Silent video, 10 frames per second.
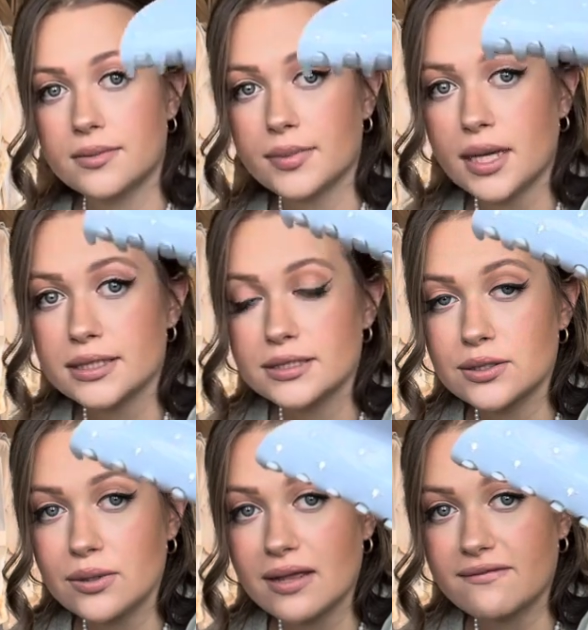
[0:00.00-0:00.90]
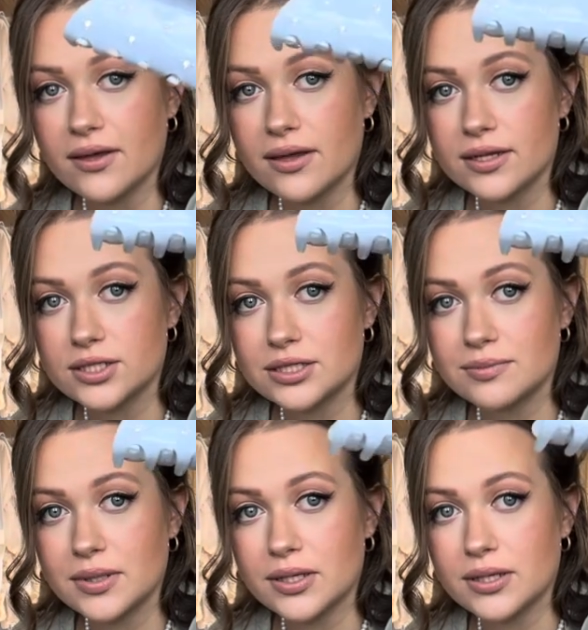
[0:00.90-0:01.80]
But I still love her. She's
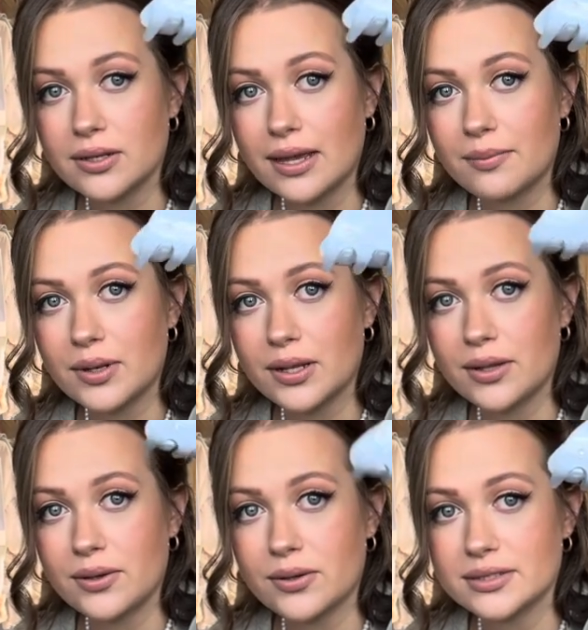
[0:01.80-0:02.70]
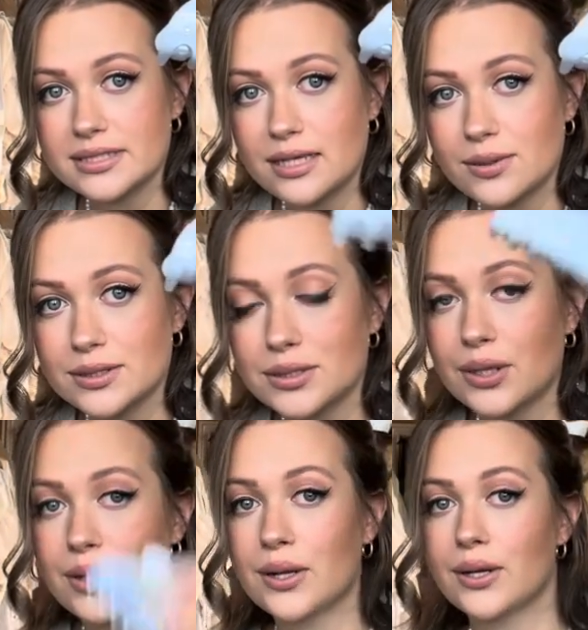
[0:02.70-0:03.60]
blue, light blue, got sequins
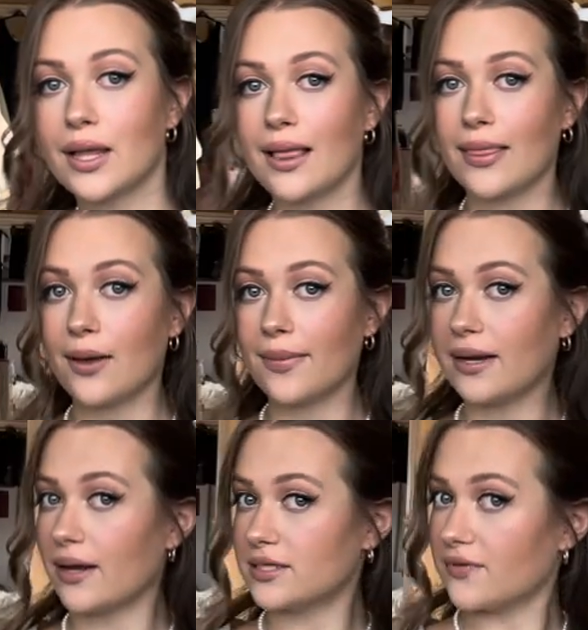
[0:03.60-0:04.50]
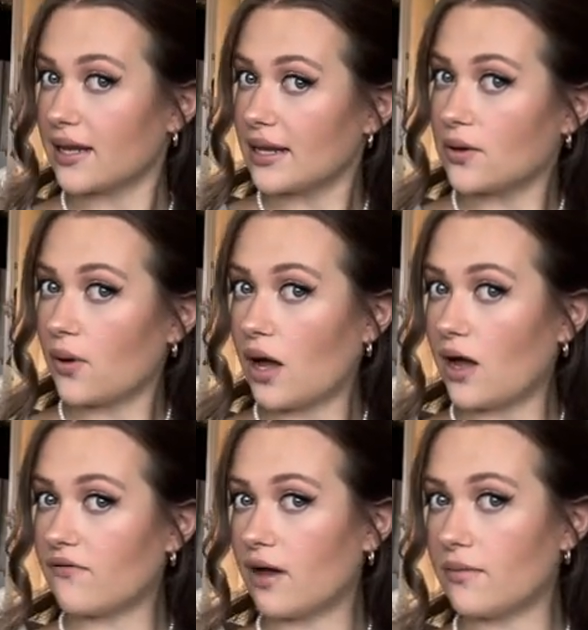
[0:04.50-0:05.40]
on. That'd be nice for like a little
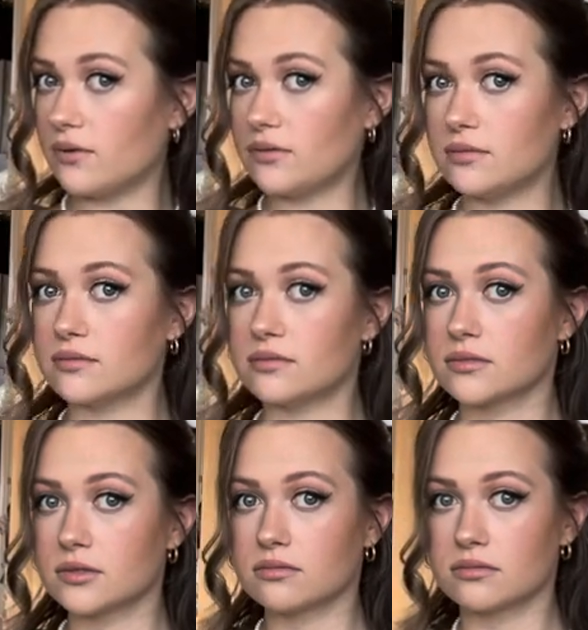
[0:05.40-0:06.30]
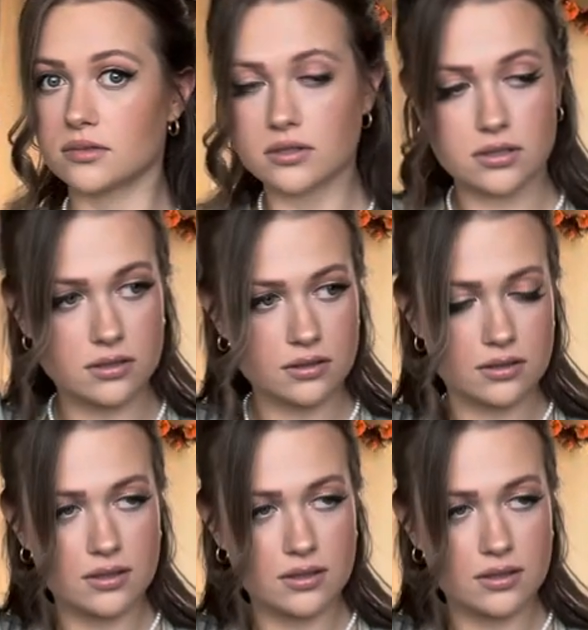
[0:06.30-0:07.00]
half up. Oh, girl.